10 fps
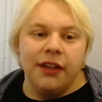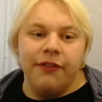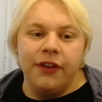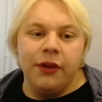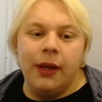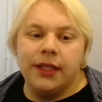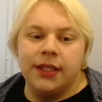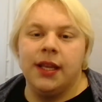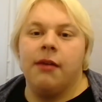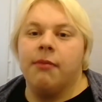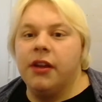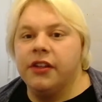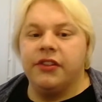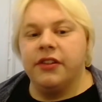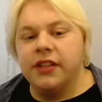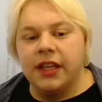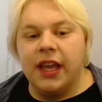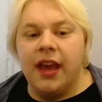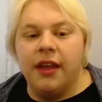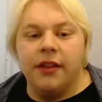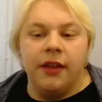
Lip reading: a video out to 10 minutes just to get